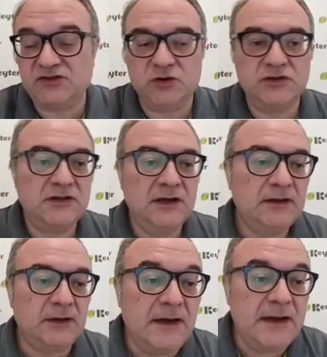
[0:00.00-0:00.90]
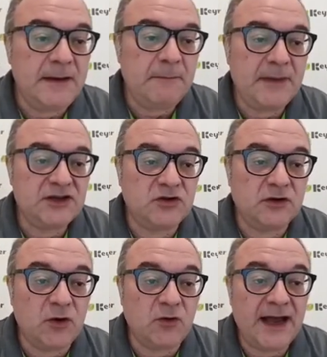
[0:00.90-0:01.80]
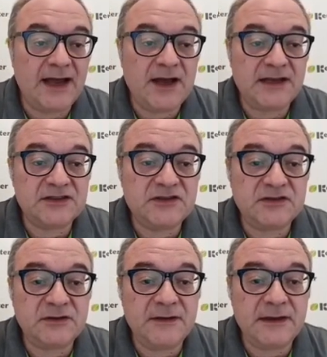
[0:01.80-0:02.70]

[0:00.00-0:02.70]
constant, measured on air axis.